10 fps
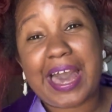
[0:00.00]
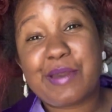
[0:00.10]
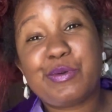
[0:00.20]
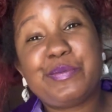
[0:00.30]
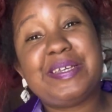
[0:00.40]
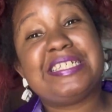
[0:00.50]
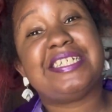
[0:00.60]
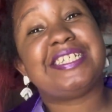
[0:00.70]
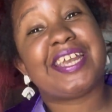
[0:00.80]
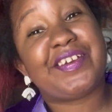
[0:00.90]
I will be
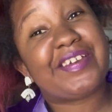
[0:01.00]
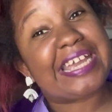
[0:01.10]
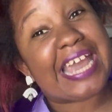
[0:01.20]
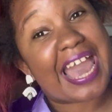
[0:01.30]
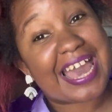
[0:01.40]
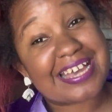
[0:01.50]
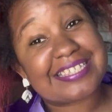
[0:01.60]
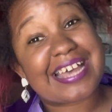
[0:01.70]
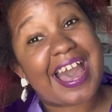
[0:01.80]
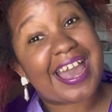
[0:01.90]
sharing
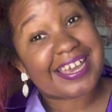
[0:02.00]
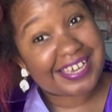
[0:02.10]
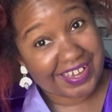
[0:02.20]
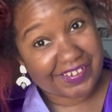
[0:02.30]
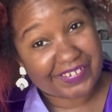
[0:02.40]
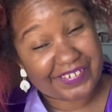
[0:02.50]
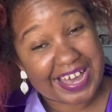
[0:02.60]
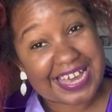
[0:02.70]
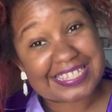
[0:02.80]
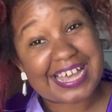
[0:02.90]
as I go,
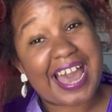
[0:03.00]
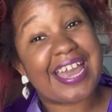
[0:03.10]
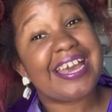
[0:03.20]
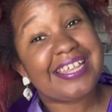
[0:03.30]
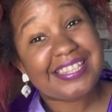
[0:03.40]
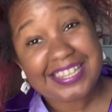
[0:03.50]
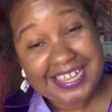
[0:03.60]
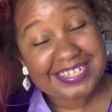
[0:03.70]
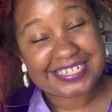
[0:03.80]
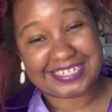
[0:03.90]
as I
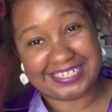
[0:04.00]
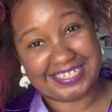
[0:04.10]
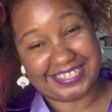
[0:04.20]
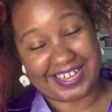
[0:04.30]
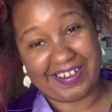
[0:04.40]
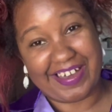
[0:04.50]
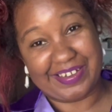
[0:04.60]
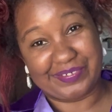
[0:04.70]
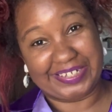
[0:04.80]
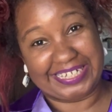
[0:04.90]
initially thought
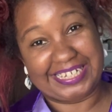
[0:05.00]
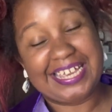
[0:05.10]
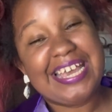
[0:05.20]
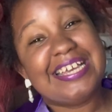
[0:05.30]
I would.